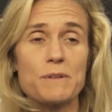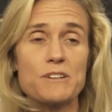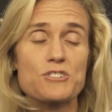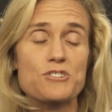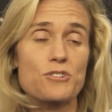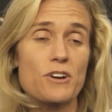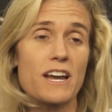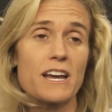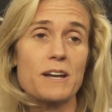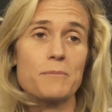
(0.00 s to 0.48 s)
been
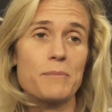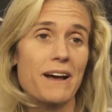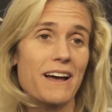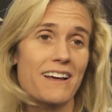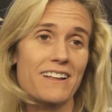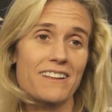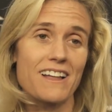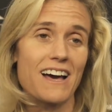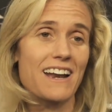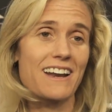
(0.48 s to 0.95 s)
trained
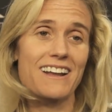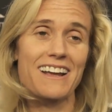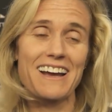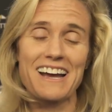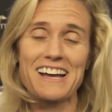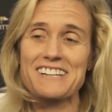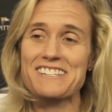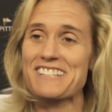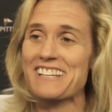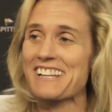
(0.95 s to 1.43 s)
by a lot of
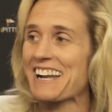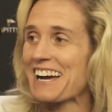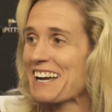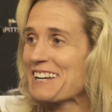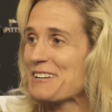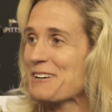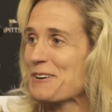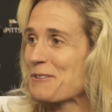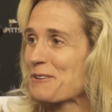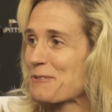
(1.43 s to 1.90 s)
guys that
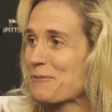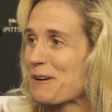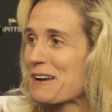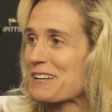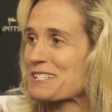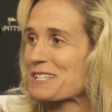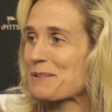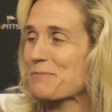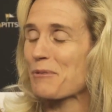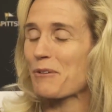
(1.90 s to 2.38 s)
I know in the
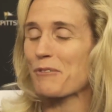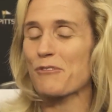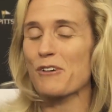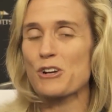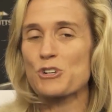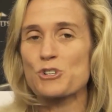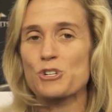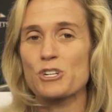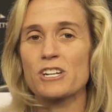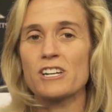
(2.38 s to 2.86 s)
wrestling
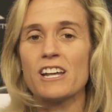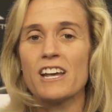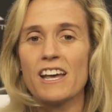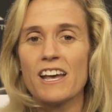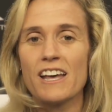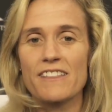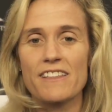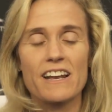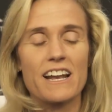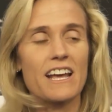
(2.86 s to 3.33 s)
profession
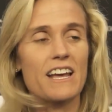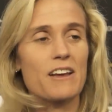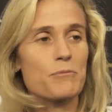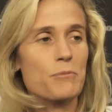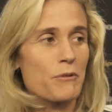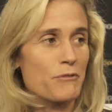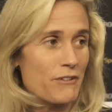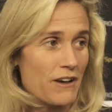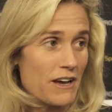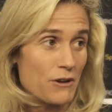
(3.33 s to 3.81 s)
that I have
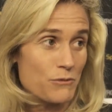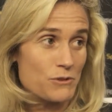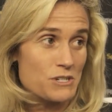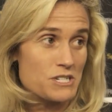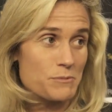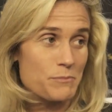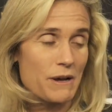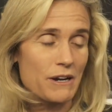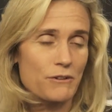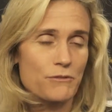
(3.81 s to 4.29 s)
profound
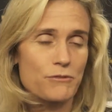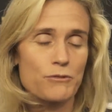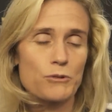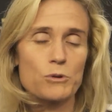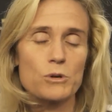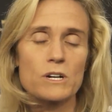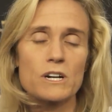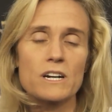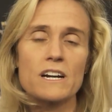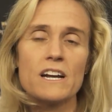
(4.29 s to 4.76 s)
respect
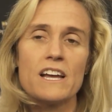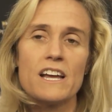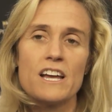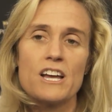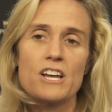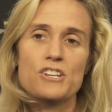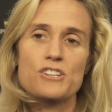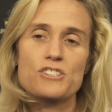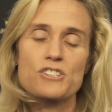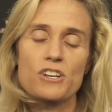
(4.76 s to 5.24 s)
for.
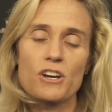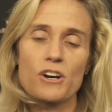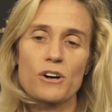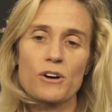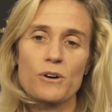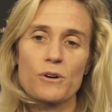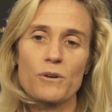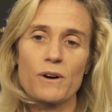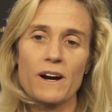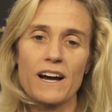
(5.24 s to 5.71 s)

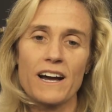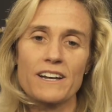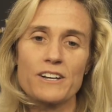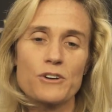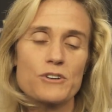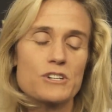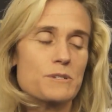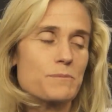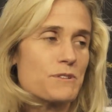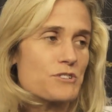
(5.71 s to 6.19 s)
So I
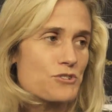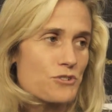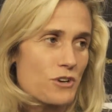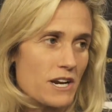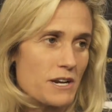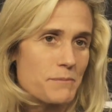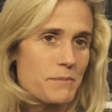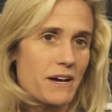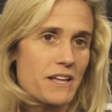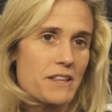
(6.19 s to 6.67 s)
know he's been
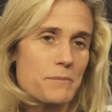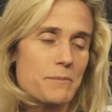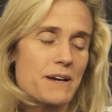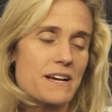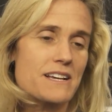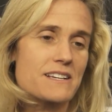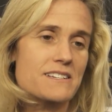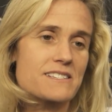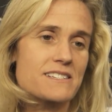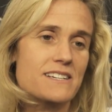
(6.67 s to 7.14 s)
trained by the
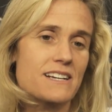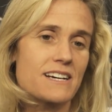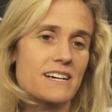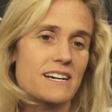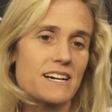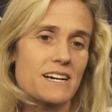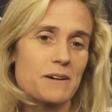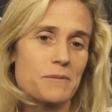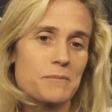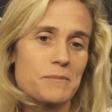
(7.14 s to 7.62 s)
best.
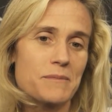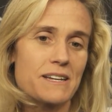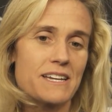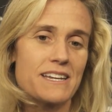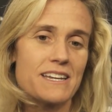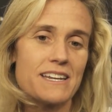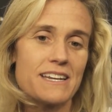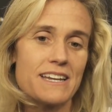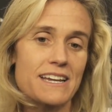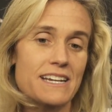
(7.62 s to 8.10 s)

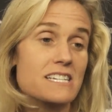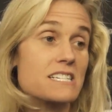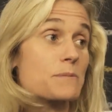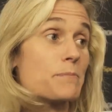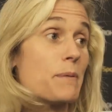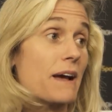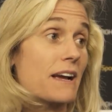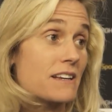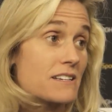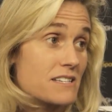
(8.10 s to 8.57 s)
He
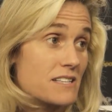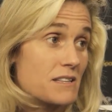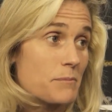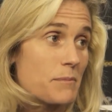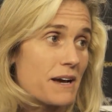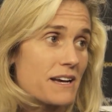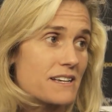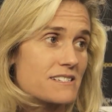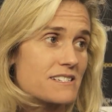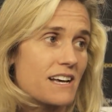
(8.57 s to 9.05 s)
expects the
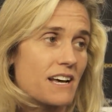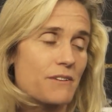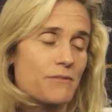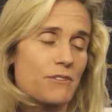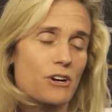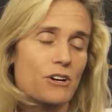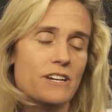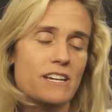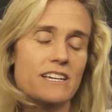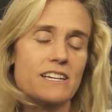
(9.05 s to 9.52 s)
best out
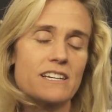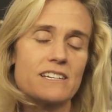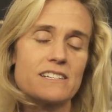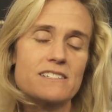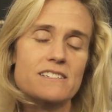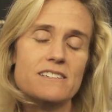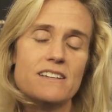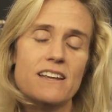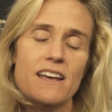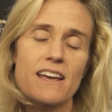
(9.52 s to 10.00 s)
of our
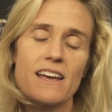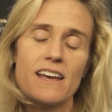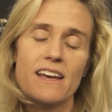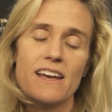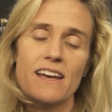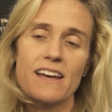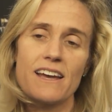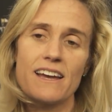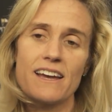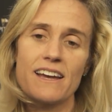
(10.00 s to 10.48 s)
kids.
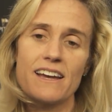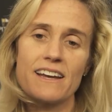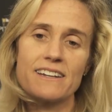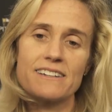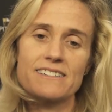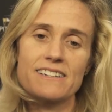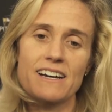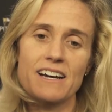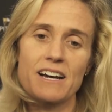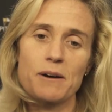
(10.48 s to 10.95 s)

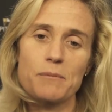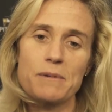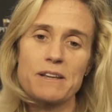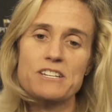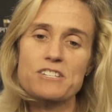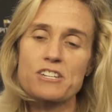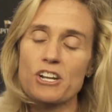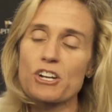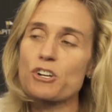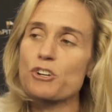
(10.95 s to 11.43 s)
And
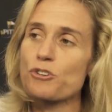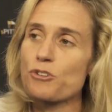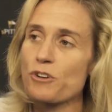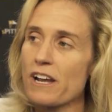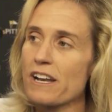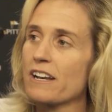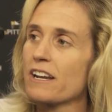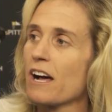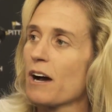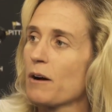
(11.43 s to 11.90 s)
he's going to
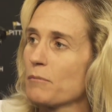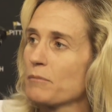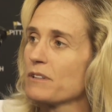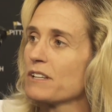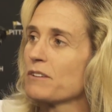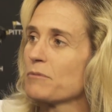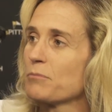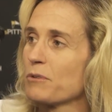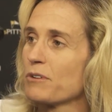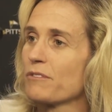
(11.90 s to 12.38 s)
create an
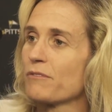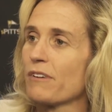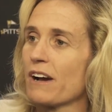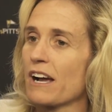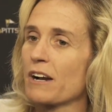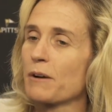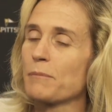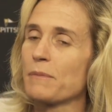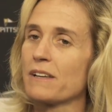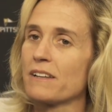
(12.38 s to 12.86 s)
unbelievable
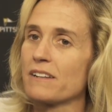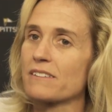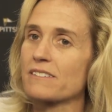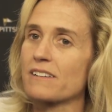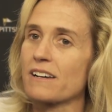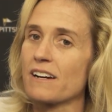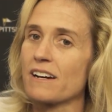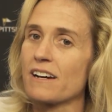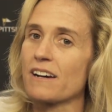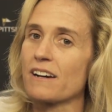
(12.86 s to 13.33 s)
environment
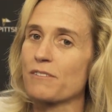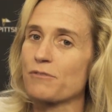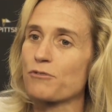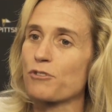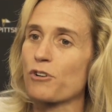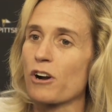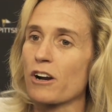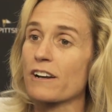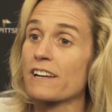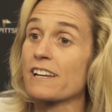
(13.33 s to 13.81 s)

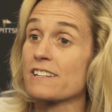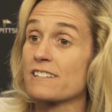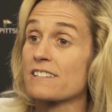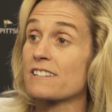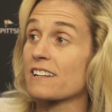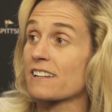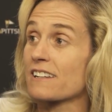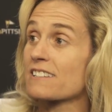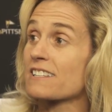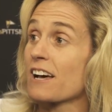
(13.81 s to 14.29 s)
for our kids
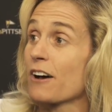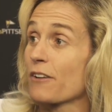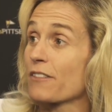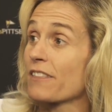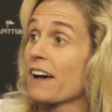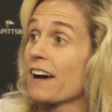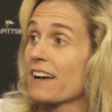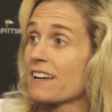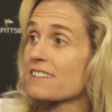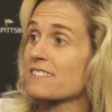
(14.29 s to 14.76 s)
to excel at
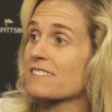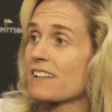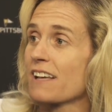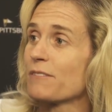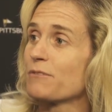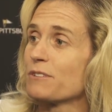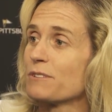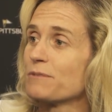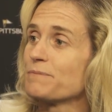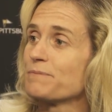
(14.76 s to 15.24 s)
the highest
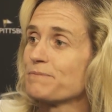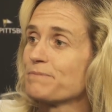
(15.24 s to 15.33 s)
level.